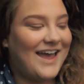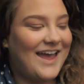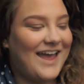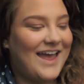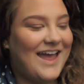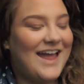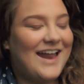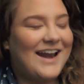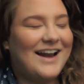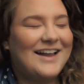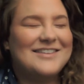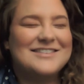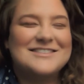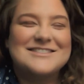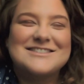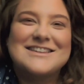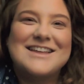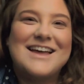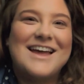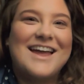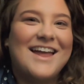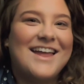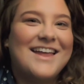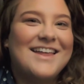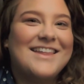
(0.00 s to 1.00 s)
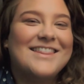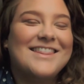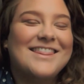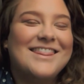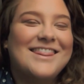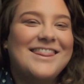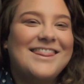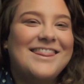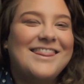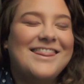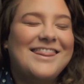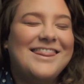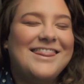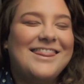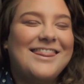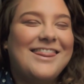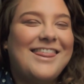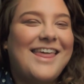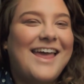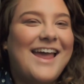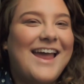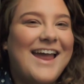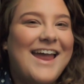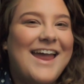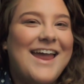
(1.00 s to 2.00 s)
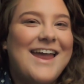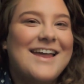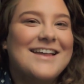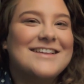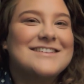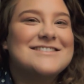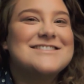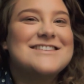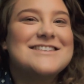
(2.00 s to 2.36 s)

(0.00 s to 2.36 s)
And I was like, "Thanks,